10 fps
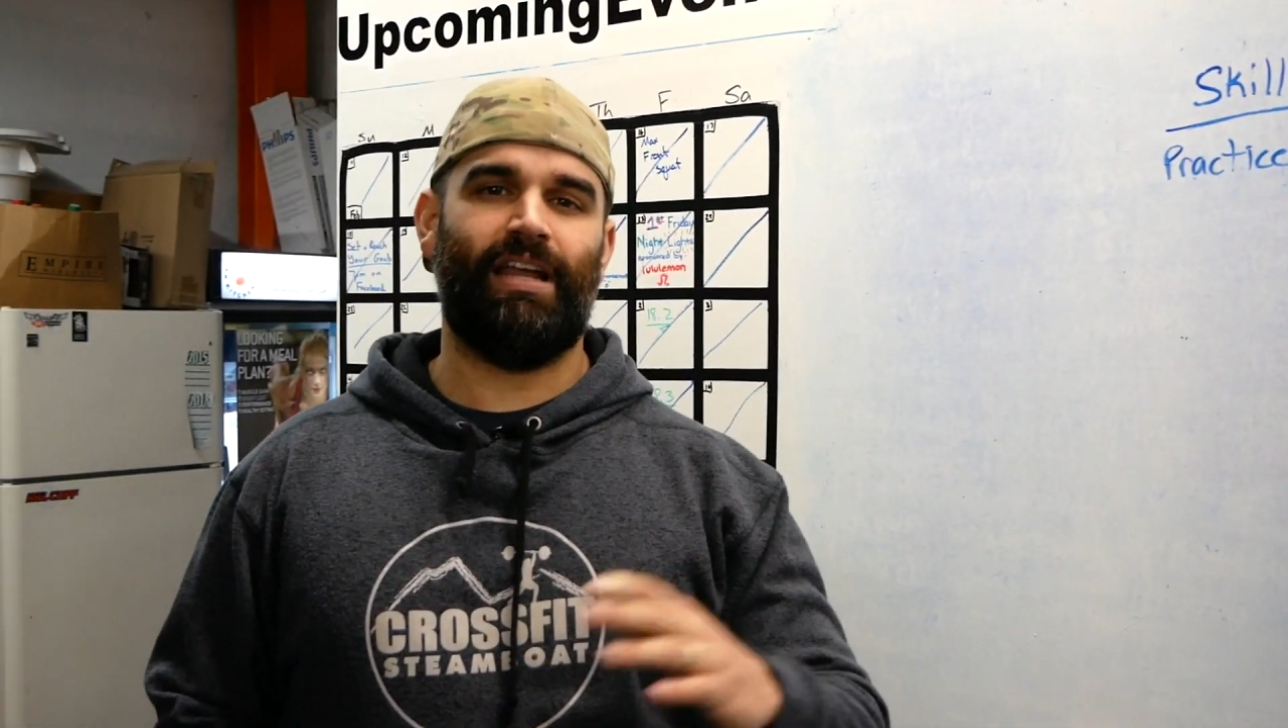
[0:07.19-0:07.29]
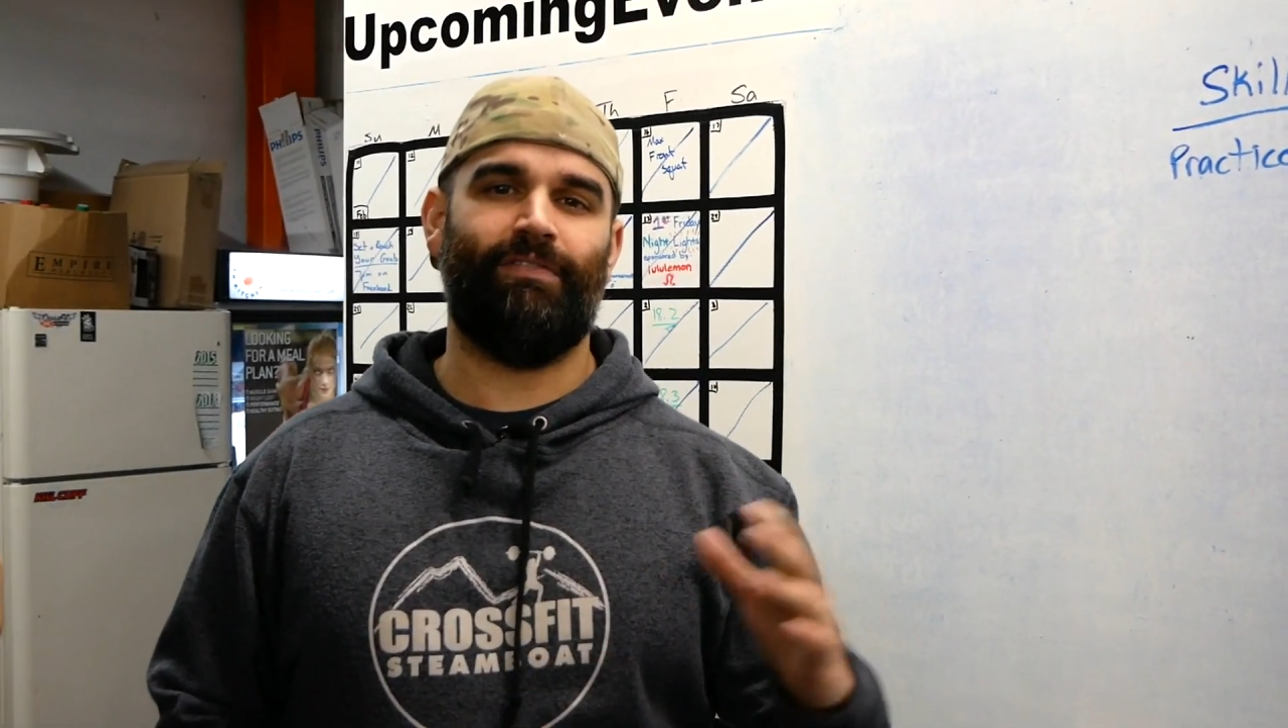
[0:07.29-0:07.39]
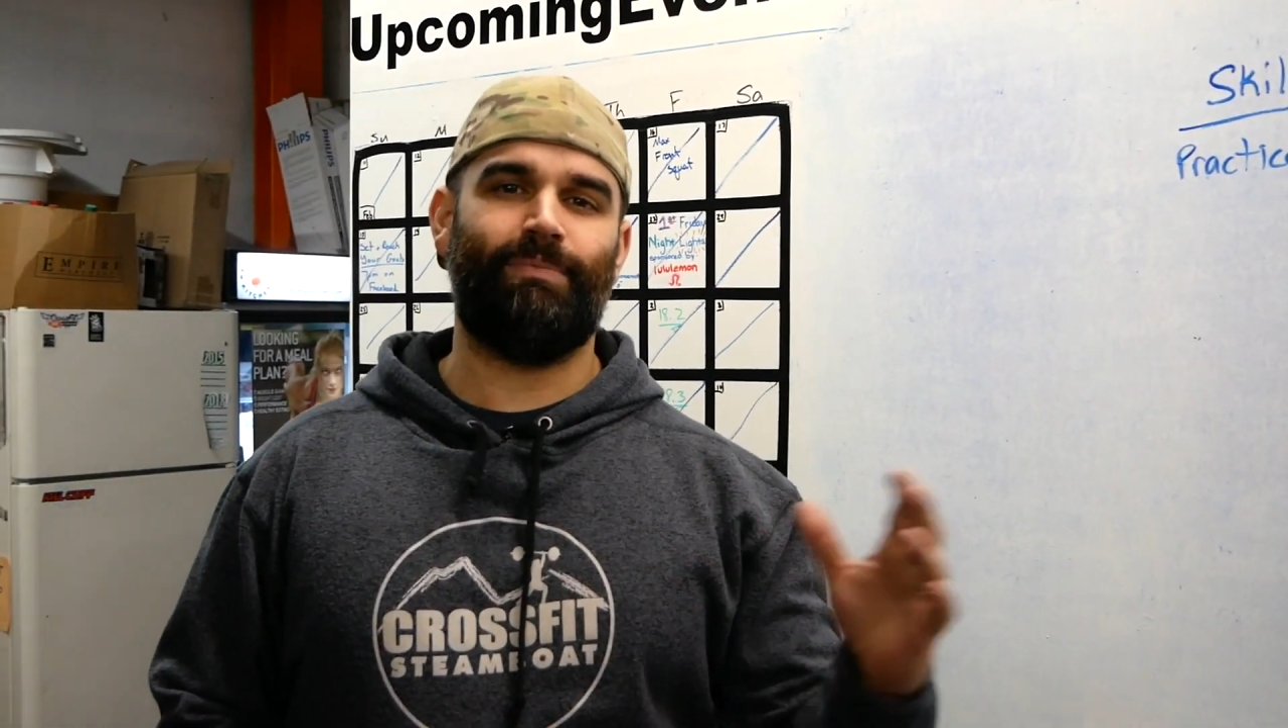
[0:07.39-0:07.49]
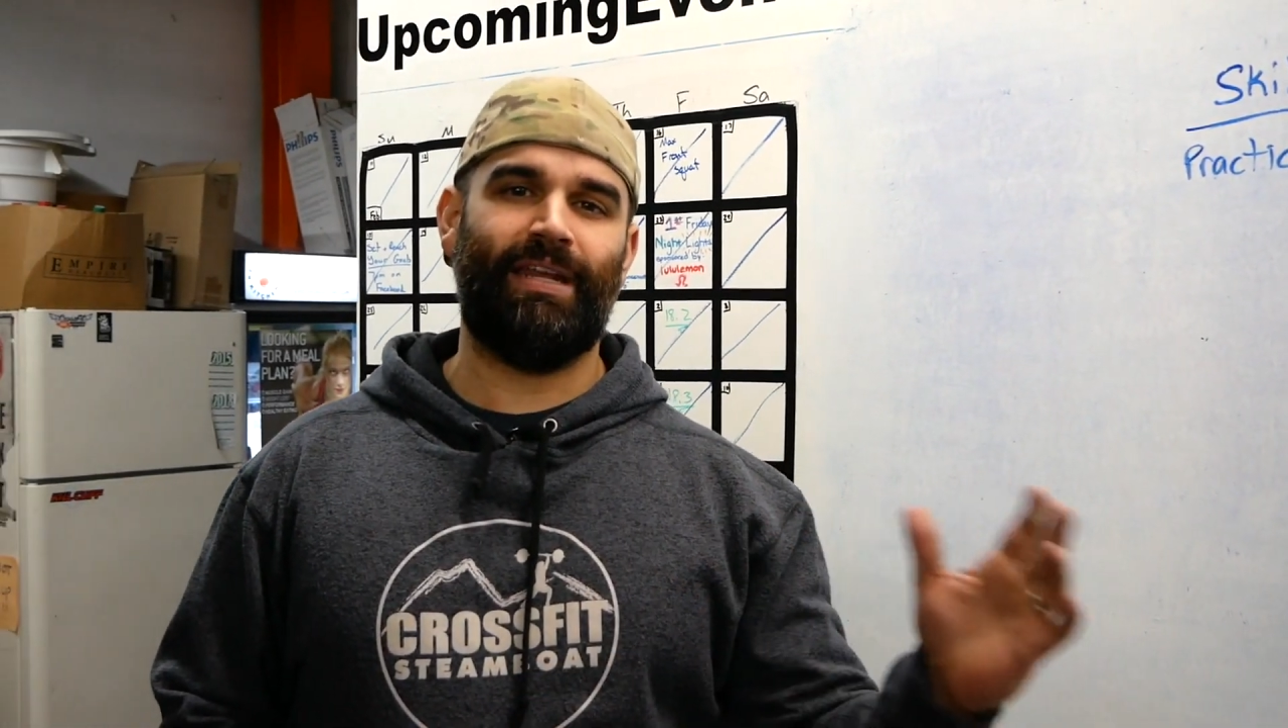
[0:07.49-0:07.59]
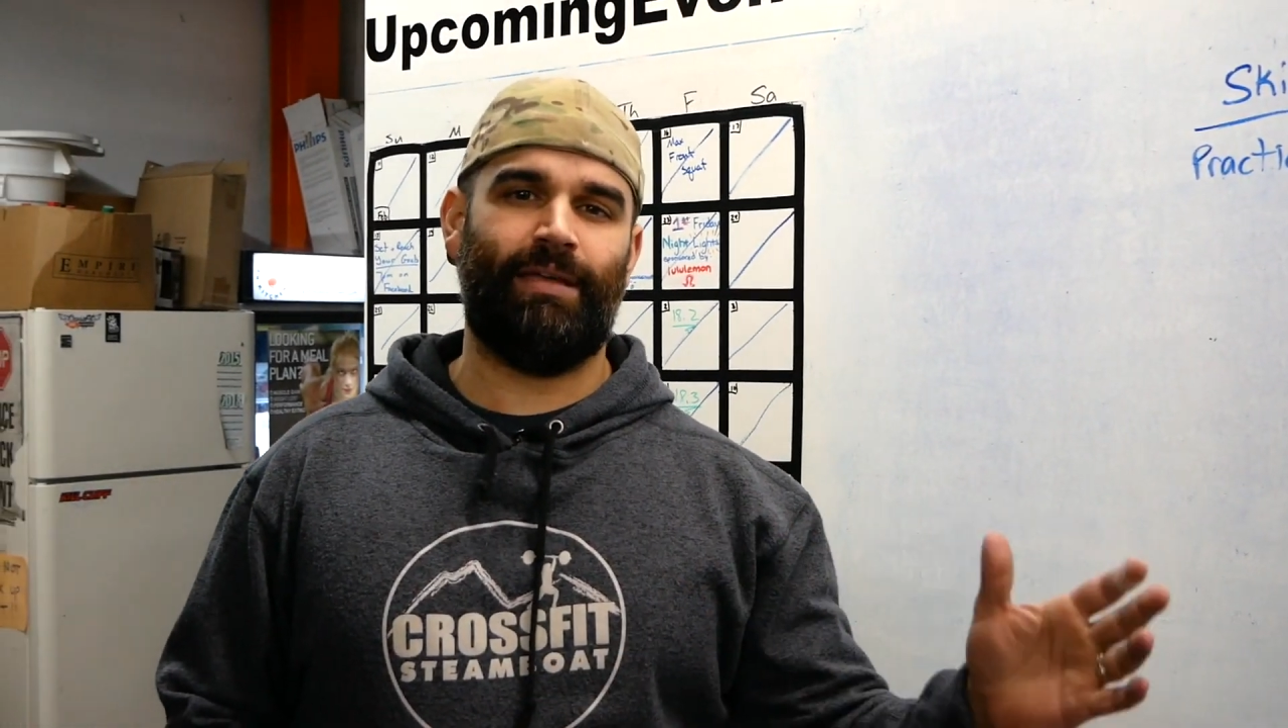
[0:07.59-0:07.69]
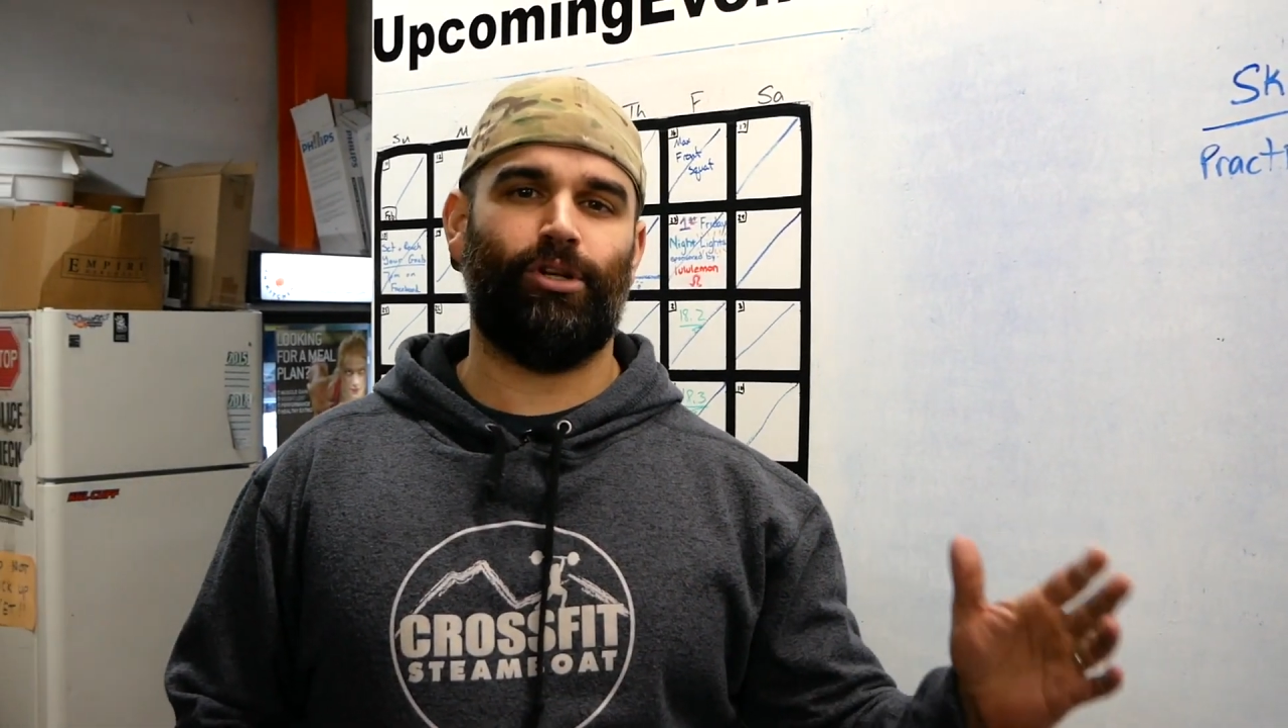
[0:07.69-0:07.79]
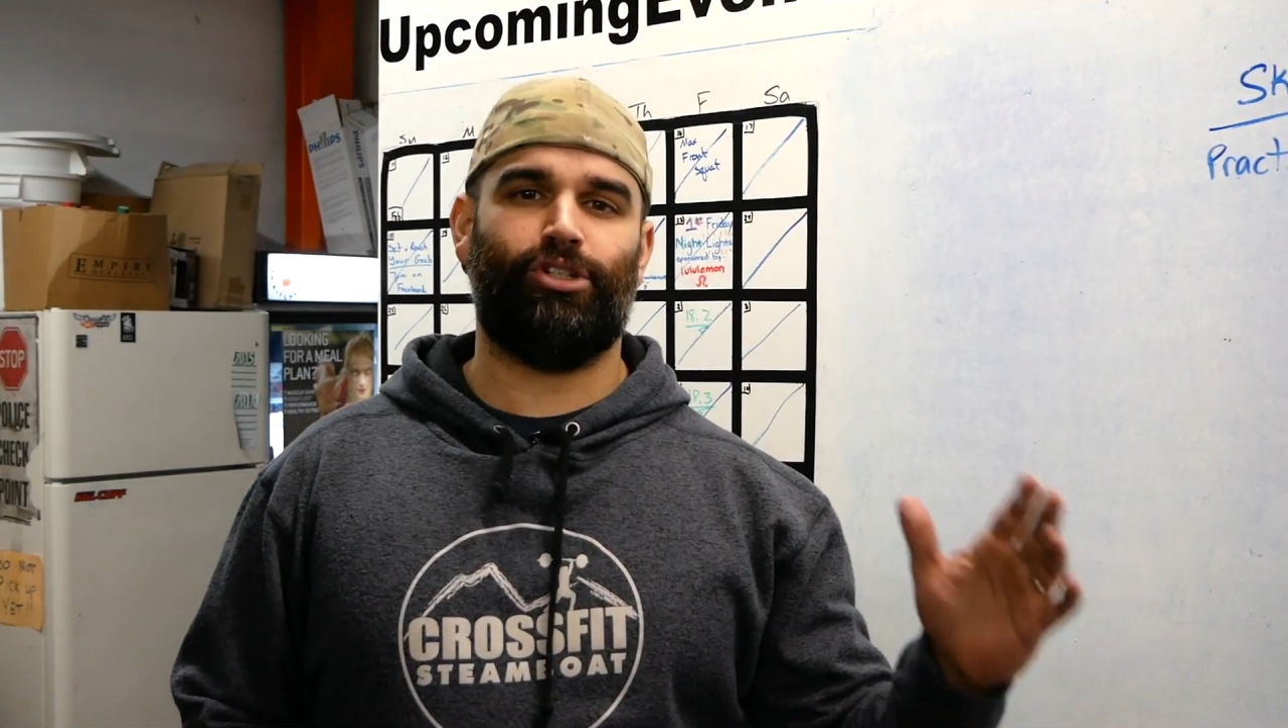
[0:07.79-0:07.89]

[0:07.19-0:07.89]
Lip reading: kind of being able